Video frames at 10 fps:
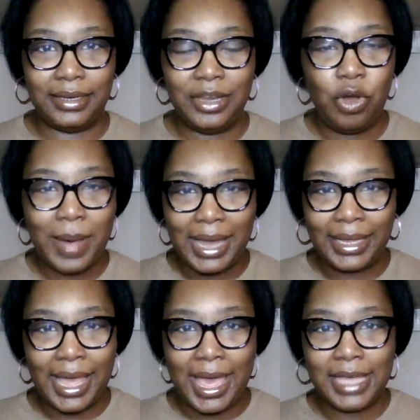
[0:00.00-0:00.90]

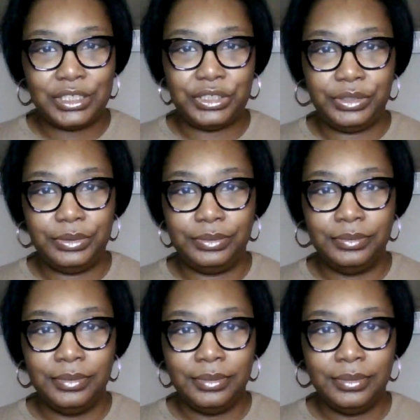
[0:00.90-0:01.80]
Nobody asked you
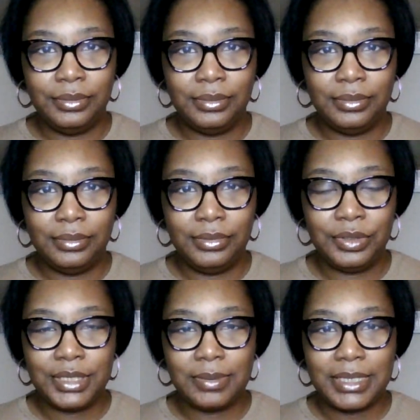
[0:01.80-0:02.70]
You
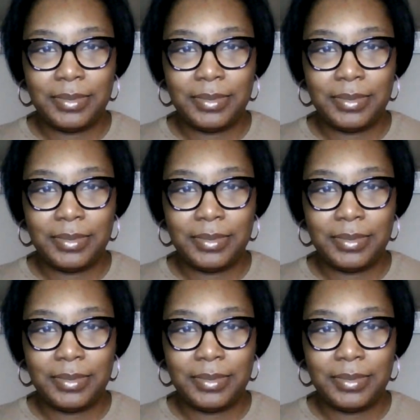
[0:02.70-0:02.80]
see what I'm saying?